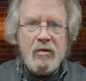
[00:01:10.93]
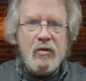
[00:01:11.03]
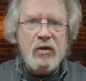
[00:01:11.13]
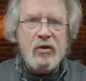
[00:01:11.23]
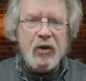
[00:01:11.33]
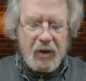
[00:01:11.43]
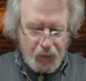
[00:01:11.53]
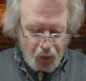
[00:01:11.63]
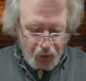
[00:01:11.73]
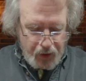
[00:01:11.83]
to the circuit
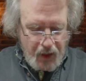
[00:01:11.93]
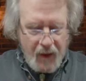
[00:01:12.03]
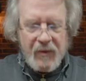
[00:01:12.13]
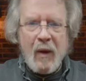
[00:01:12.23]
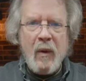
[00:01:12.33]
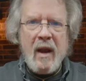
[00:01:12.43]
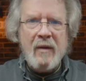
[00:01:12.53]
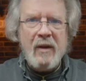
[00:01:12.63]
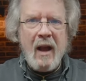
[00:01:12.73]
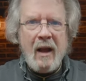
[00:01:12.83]
board. That way
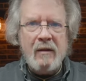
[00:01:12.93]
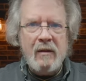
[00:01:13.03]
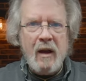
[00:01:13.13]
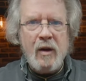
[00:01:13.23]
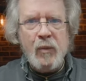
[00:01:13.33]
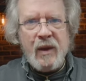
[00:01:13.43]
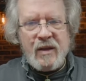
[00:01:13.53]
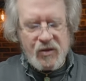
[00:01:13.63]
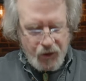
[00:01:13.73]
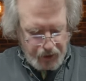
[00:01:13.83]
I've got a complete
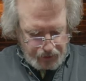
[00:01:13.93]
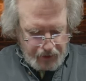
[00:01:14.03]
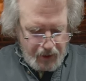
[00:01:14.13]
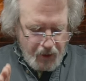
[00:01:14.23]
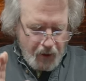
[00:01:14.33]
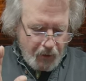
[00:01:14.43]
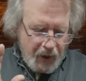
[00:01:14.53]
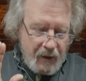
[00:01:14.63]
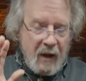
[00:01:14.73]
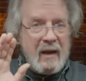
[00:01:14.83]
circuit. All
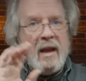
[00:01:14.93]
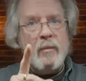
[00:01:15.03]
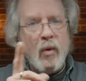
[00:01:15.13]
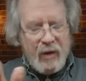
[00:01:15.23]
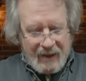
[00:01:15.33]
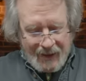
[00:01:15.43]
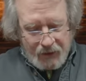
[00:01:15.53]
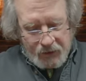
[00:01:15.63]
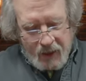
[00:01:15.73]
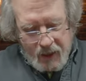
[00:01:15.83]
right, again, pointing
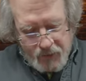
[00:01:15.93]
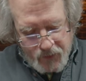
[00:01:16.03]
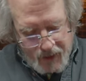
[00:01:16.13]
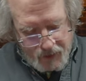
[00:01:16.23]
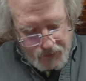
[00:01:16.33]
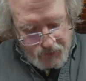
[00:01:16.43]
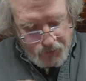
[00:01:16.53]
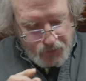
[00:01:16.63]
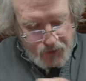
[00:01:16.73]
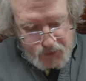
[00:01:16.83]
out that
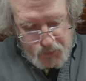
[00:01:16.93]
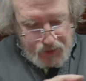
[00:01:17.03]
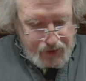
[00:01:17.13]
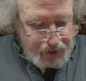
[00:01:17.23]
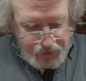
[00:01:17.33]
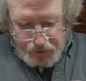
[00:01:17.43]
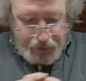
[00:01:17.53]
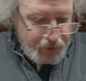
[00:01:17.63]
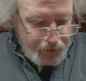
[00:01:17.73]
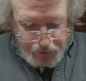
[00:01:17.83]
this
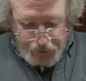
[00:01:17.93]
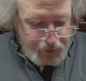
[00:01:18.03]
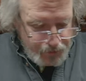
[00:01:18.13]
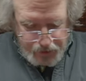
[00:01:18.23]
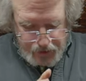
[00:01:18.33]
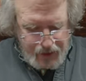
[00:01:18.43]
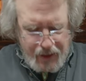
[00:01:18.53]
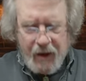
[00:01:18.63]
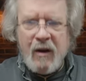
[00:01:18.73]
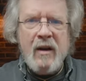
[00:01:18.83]
particular unit
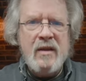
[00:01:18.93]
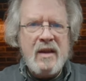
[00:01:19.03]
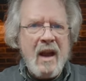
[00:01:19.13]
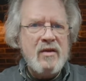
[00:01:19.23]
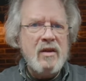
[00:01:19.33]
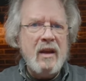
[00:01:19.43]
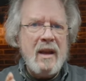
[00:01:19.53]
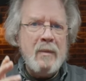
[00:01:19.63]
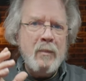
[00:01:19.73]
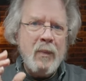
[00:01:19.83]
here is
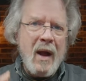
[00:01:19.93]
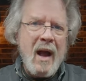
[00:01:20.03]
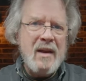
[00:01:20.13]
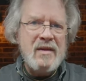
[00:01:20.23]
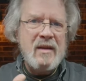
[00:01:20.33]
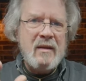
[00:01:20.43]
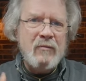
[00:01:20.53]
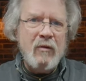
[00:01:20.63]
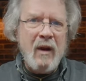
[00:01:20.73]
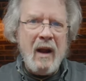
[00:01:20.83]
actually
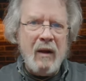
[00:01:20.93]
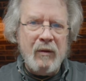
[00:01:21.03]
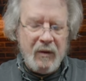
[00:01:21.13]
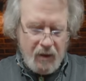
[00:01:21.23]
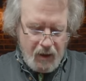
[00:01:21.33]
positive ground.